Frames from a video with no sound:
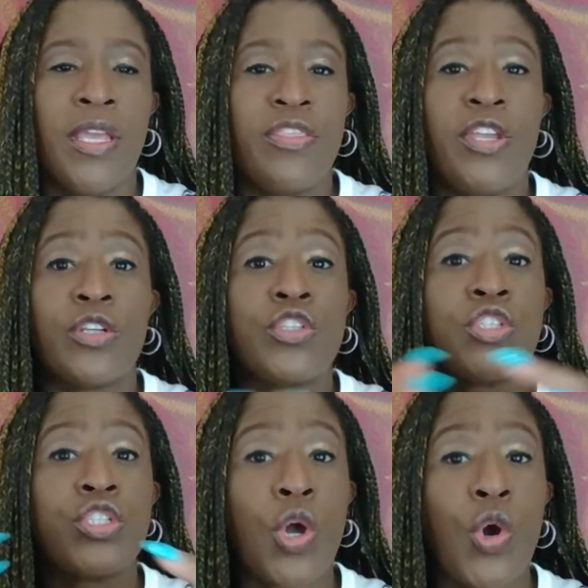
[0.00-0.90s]
There's
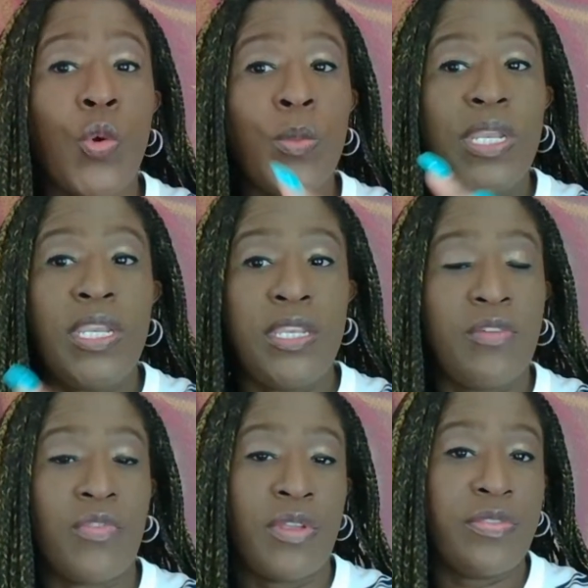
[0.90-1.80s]
so many
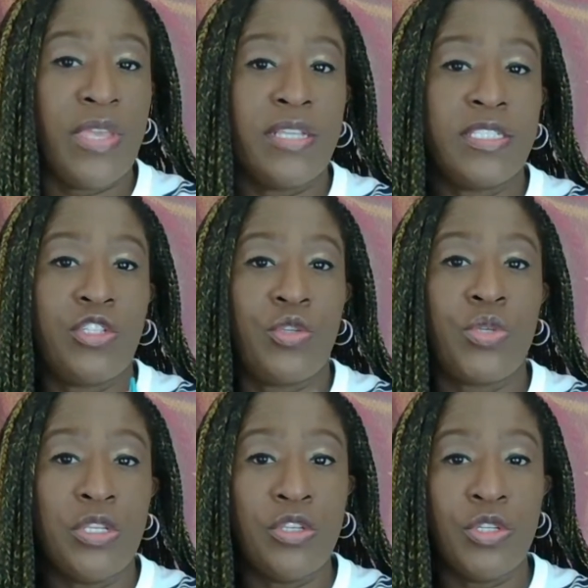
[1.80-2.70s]
different things that you
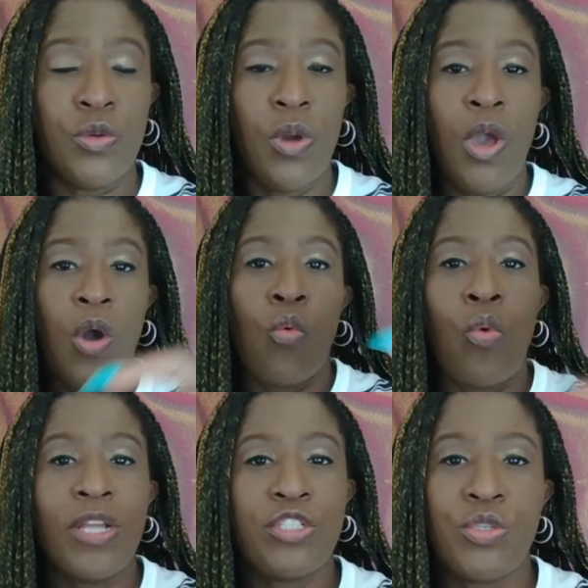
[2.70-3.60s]
can do
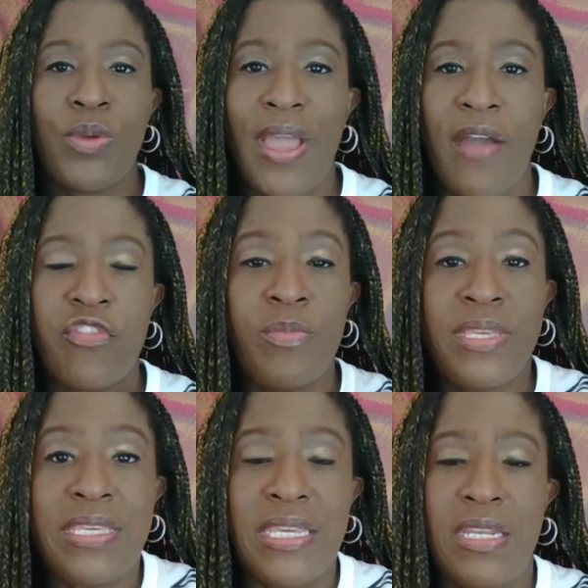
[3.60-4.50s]
once you have the
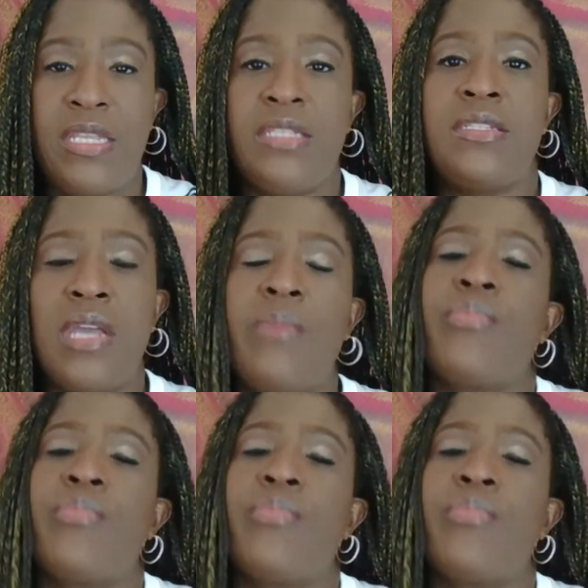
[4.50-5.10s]
beginning step,